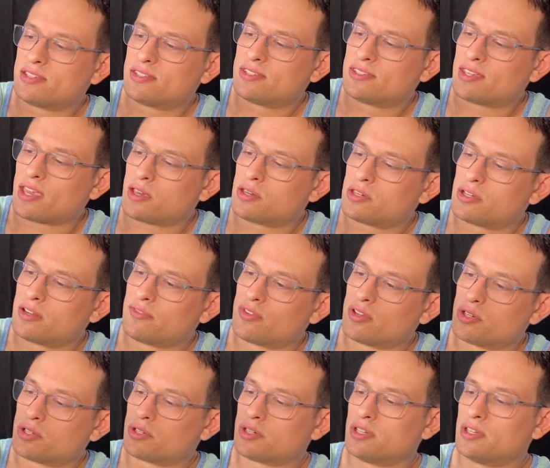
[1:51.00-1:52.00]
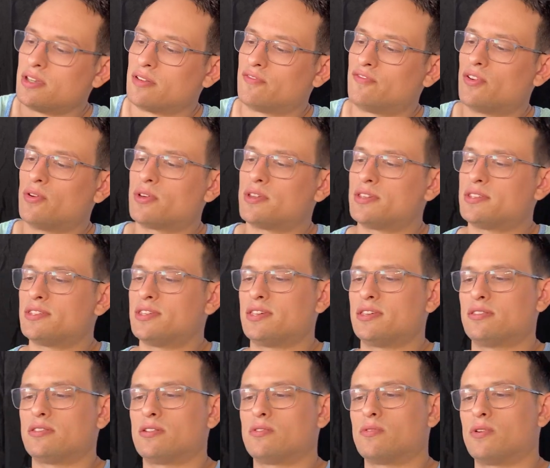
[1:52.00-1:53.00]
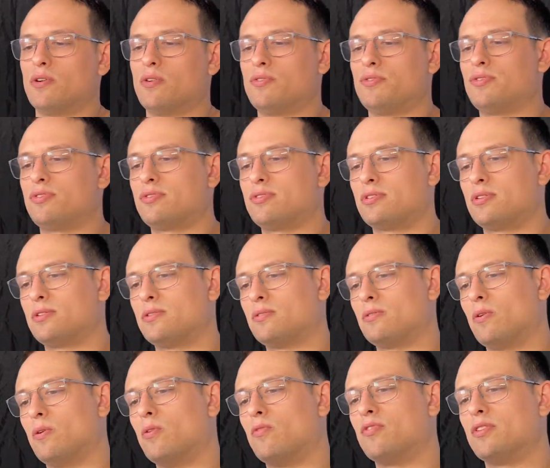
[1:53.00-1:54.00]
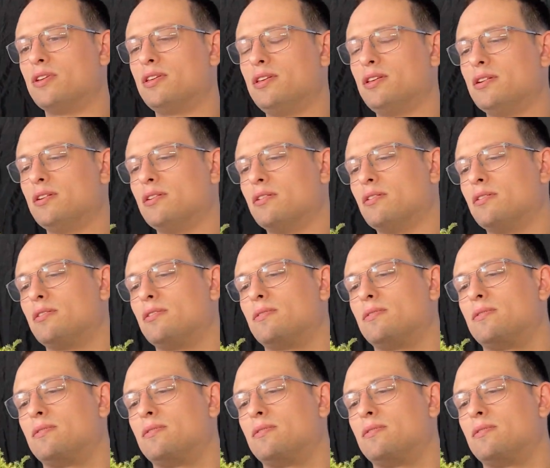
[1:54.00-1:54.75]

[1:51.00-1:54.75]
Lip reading: section of the tree and focusing the growth over here